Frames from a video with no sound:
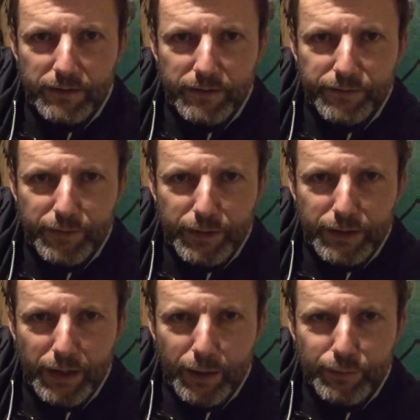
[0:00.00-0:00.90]
His
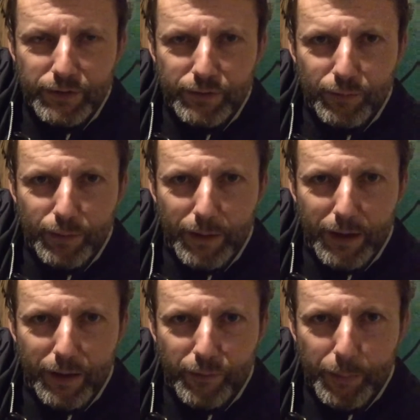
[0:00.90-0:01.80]
fucking nose is all the way
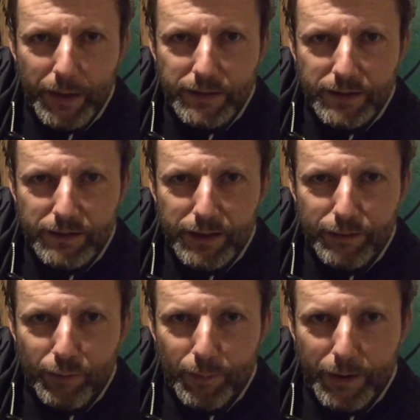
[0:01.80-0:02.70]
over past his
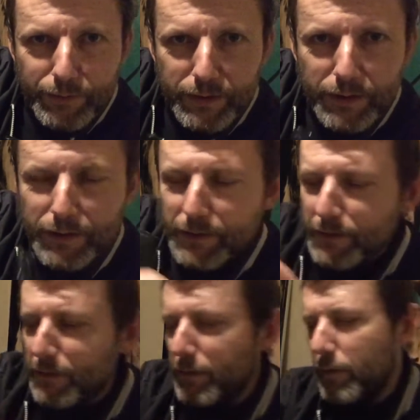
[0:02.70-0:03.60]
ear almost.
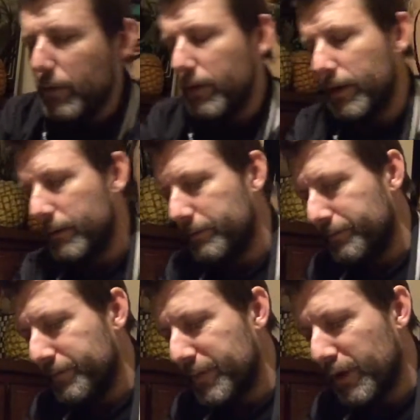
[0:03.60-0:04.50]

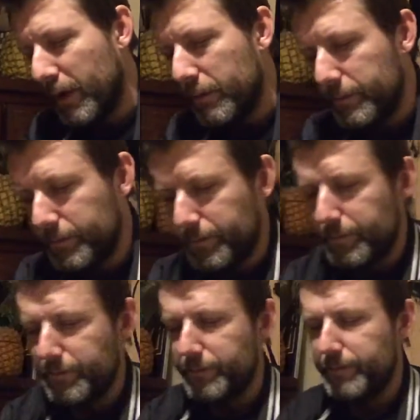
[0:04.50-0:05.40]
So
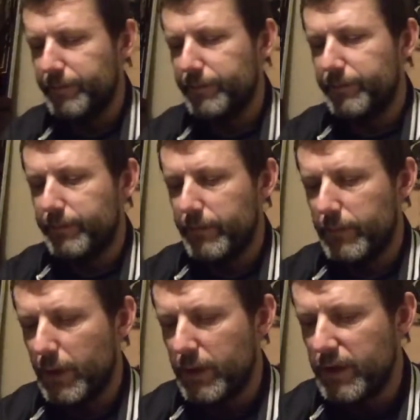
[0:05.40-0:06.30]

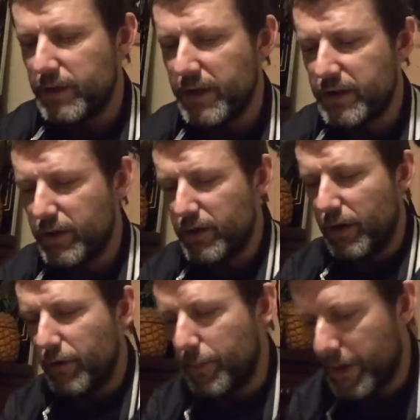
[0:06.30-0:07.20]
it's a sister.
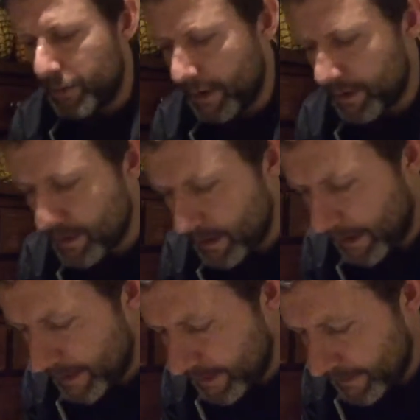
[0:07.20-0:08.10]
Sorry, beg your pardon. It's a
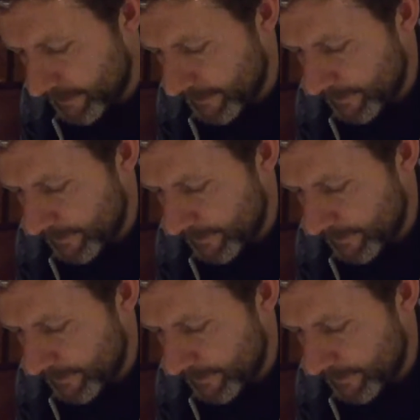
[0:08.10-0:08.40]
lady.